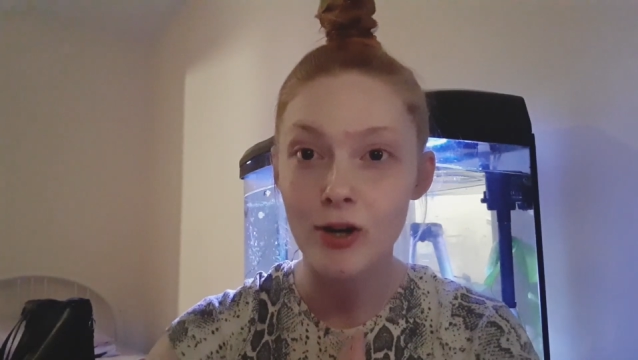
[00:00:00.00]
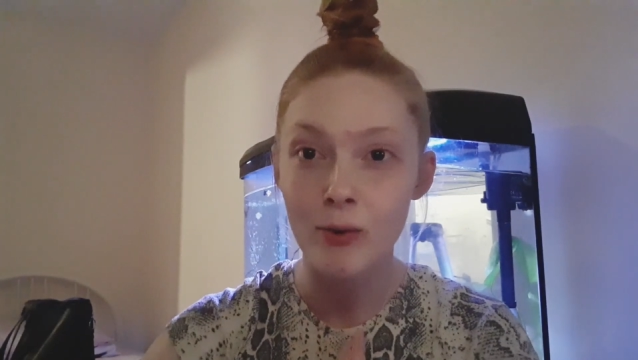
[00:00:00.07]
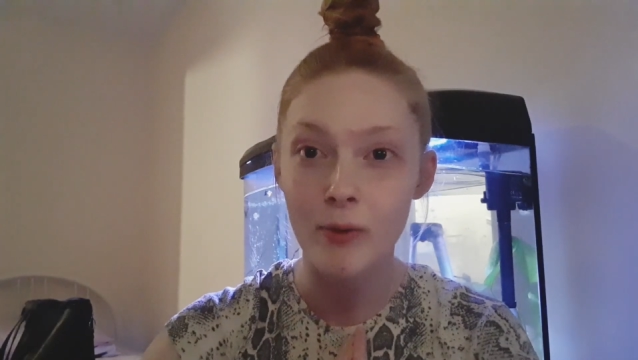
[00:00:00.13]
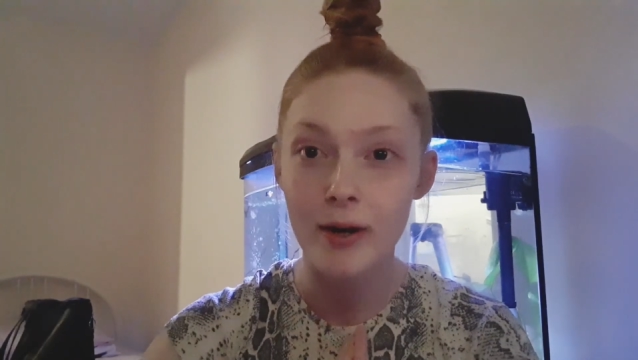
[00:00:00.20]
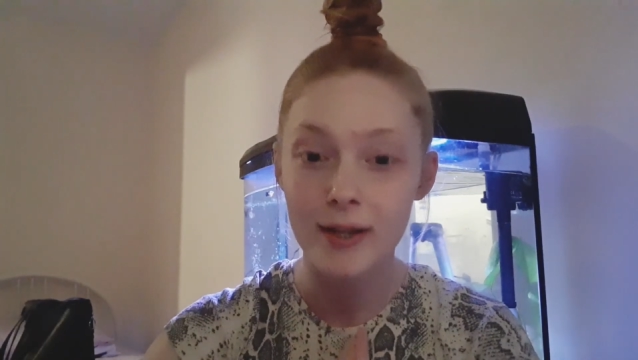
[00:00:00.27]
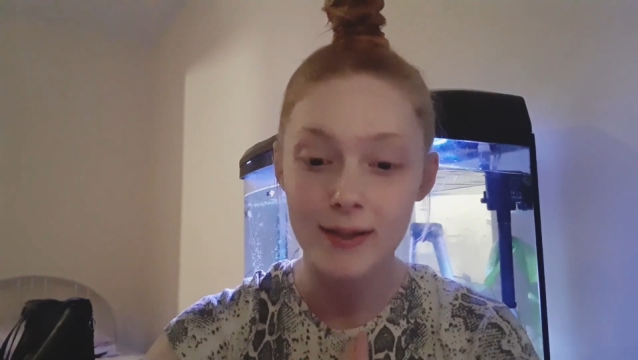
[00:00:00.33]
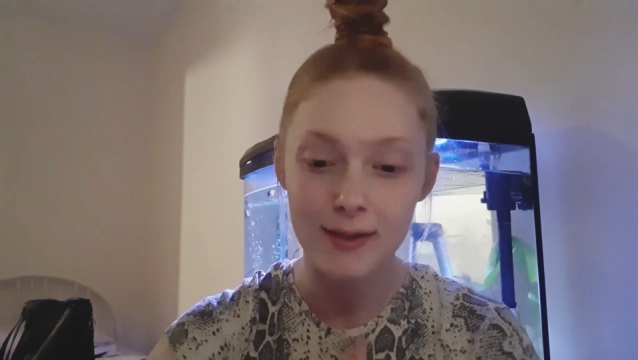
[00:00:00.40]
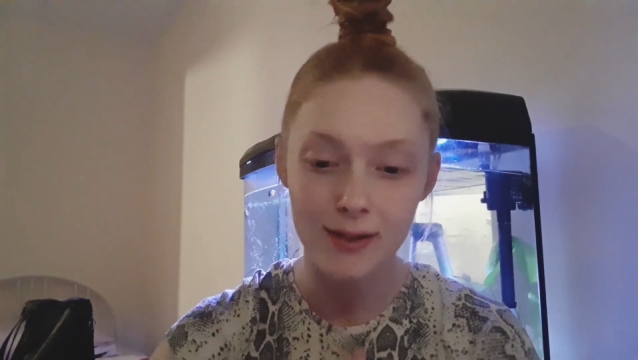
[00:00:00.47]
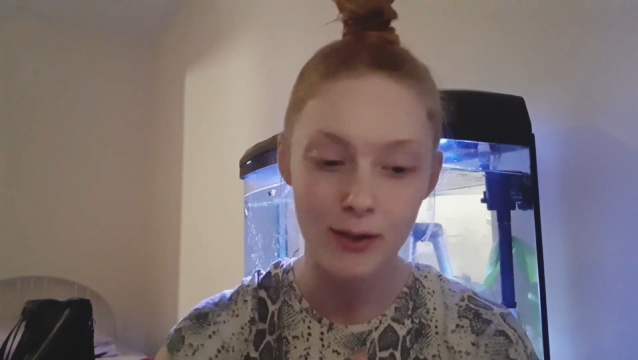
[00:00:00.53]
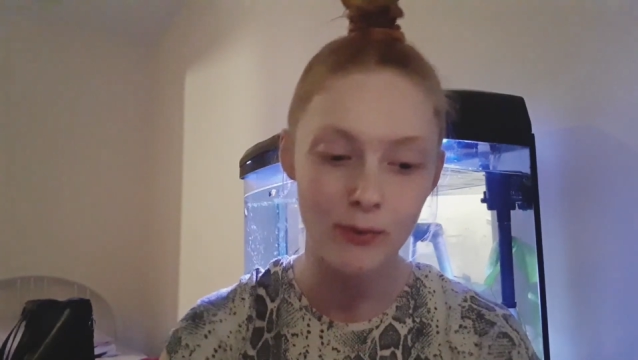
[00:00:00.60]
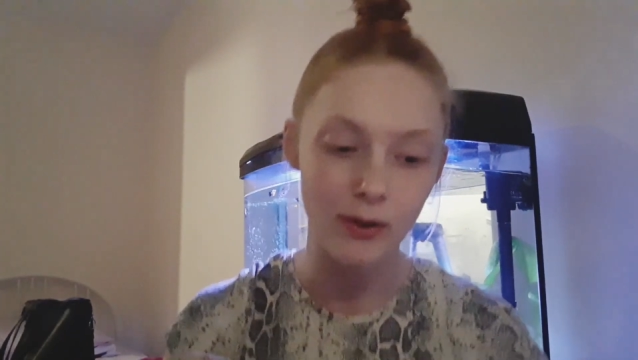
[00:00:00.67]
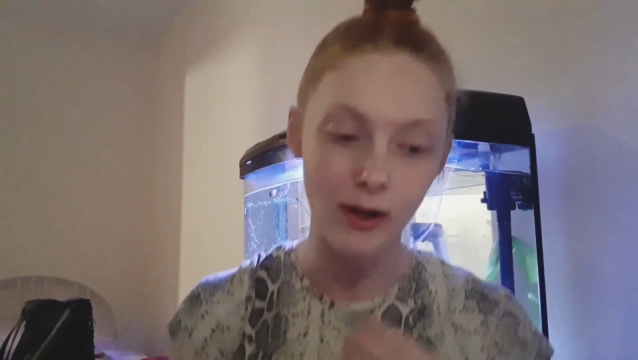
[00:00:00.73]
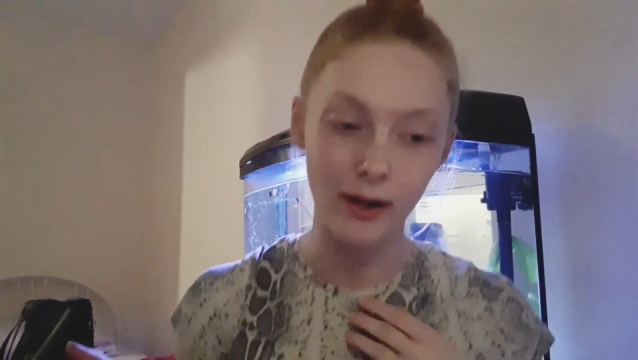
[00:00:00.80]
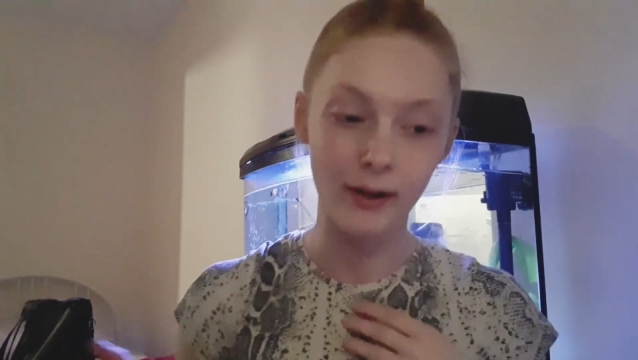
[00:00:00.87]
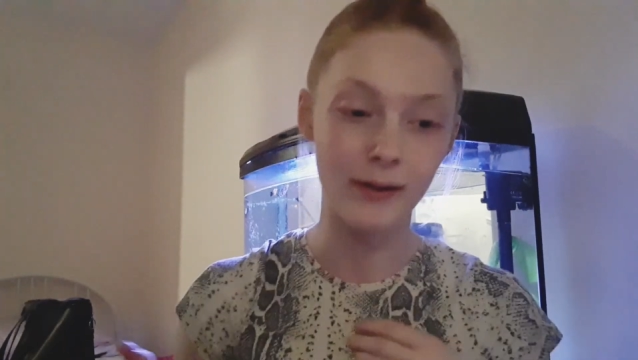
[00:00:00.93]
know why it's so
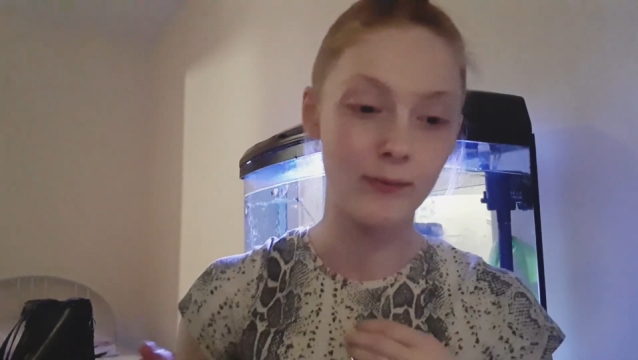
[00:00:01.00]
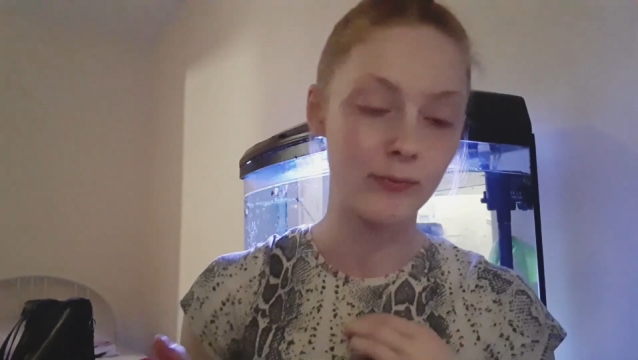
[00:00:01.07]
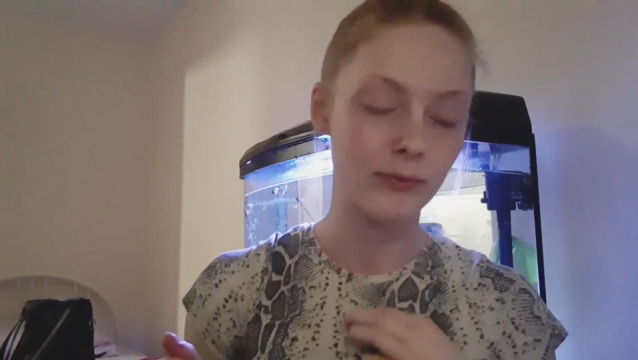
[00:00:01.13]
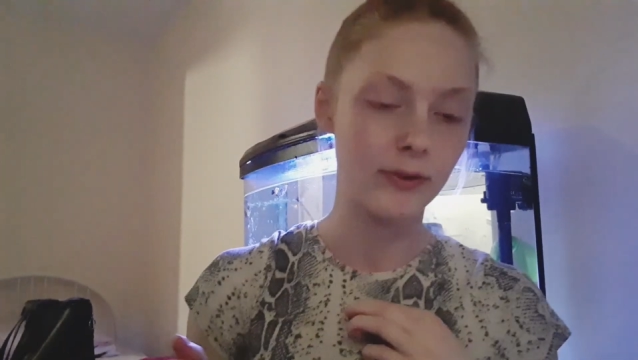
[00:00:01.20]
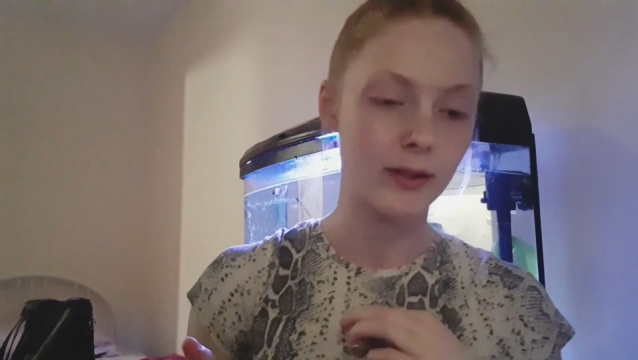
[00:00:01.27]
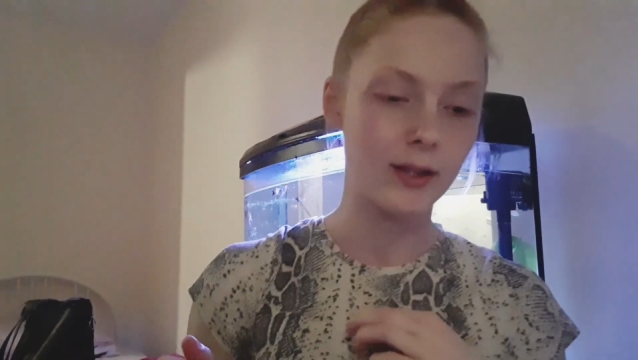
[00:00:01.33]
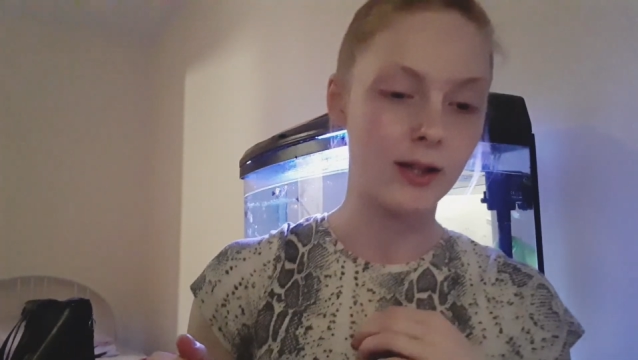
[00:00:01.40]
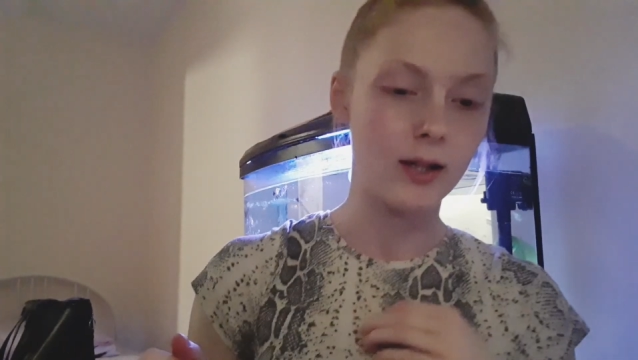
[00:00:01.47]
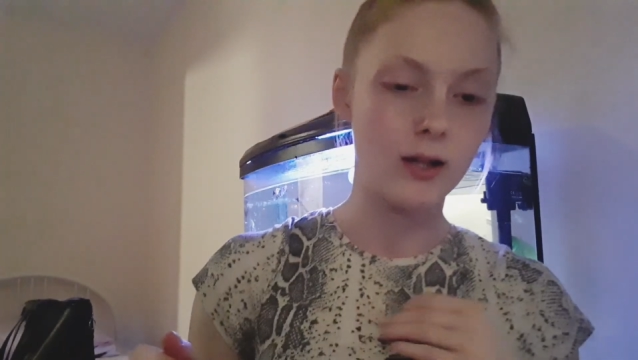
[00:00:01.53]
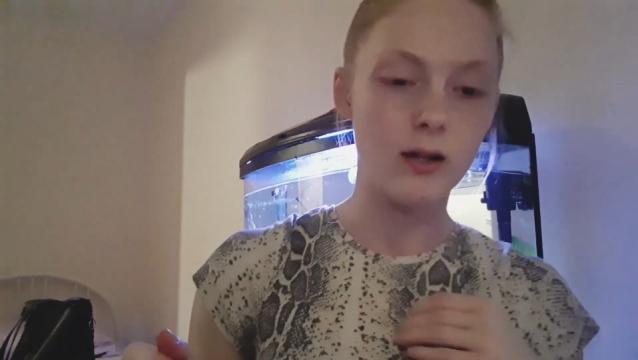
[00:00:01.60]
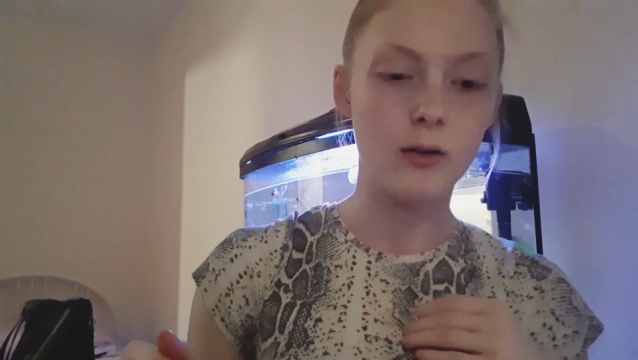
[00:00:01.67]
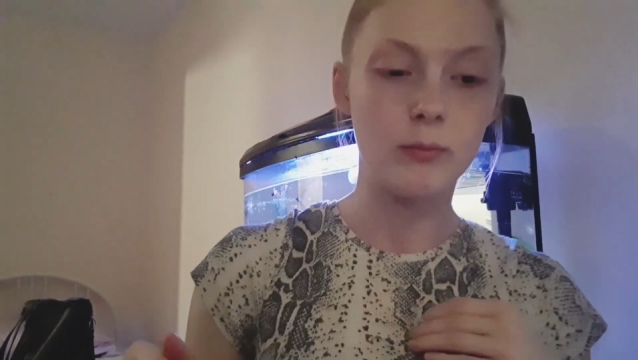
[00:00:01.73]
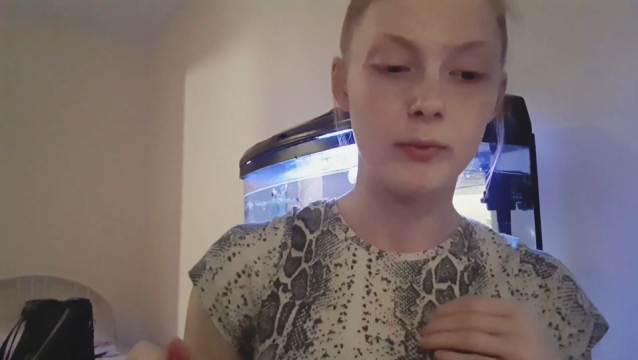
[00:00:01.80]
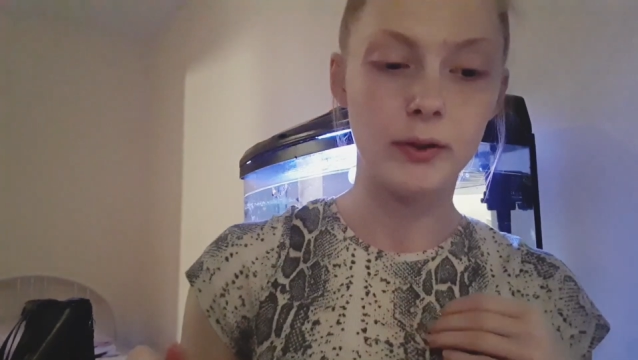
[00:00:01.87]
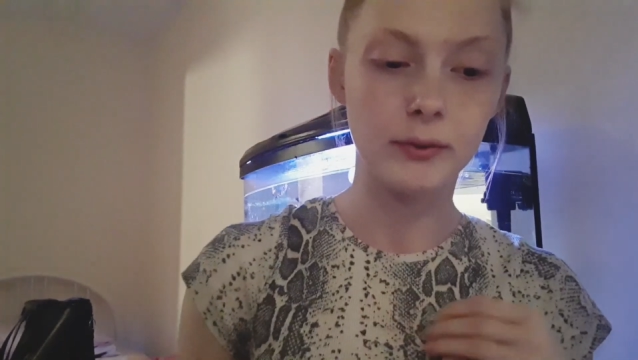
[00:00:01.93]
high.
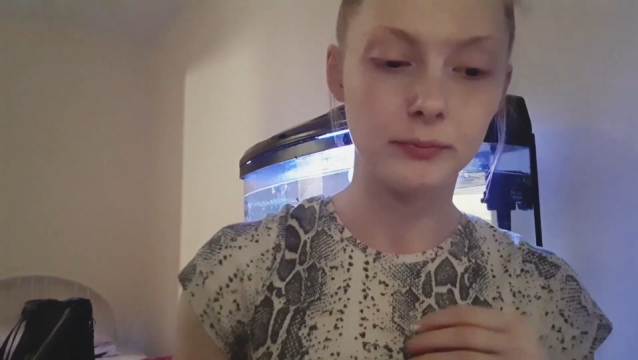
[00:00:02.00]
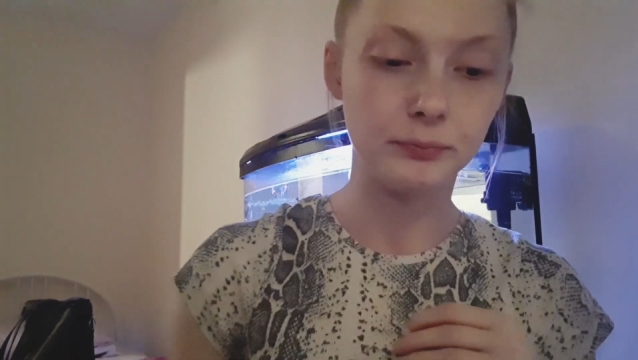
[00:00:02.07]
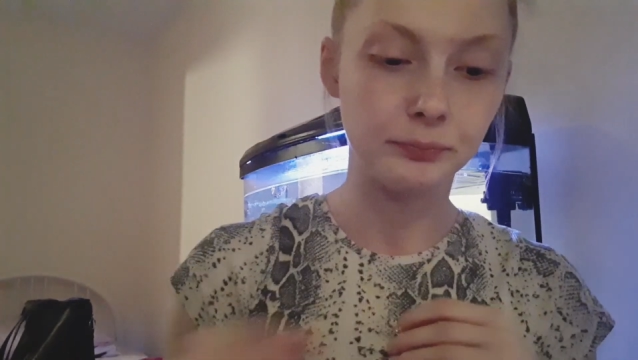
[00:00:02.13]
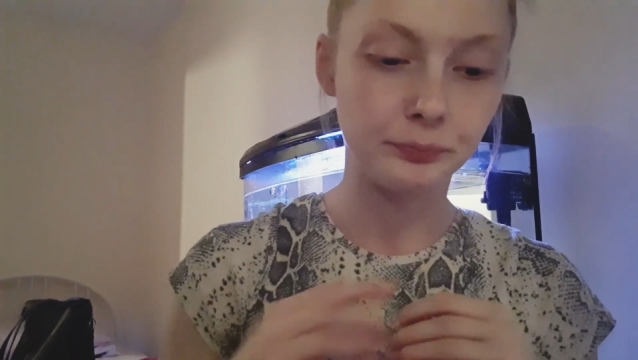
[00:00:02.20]
But,